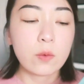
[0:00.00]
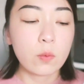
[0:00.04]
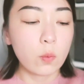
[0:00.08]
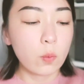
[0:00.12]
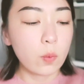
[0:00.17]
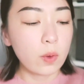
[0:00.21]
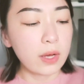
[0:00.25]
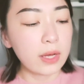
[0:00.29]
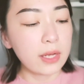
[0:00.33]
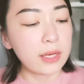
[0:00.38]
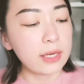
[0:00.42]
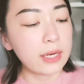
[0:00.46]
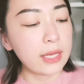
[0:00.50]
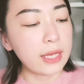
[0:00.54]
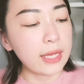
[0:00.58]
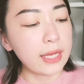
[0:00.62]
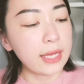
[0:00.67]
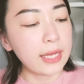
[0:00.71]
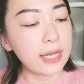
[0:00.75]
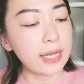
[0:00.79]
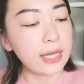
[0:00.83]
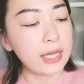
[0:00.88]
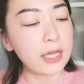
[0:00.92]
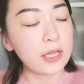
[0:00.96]
and one
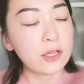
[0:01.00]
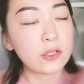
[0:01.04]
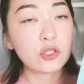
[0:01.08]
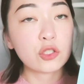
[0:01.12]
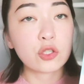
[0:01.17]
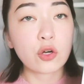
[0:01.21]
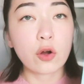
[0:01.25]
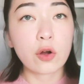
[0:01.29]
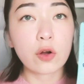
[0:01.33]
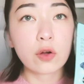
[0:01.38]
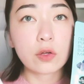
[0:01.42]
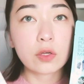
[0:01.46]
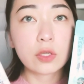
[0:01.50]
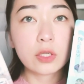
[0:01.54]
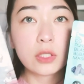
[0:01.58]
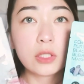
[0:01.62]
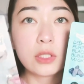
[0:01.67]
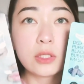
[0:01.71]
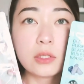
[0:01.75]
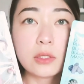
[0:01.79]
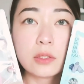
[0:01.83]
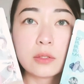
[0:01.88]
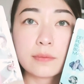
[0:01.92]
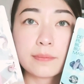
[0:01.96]
in
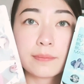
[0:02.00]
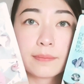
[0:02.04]
Charcoal.